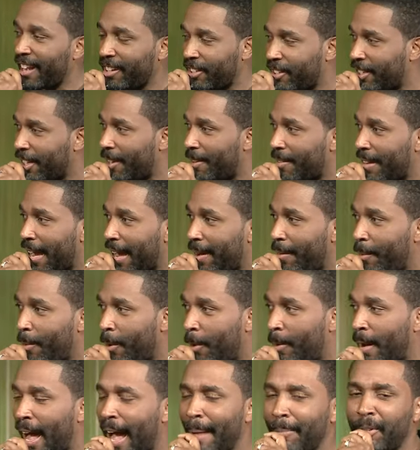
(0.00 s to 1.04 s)
shall not
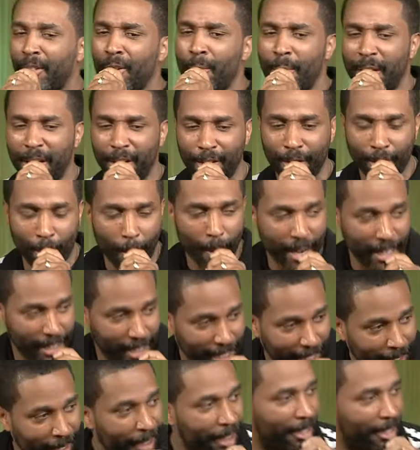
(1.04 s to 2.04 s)
want. I'm too anointed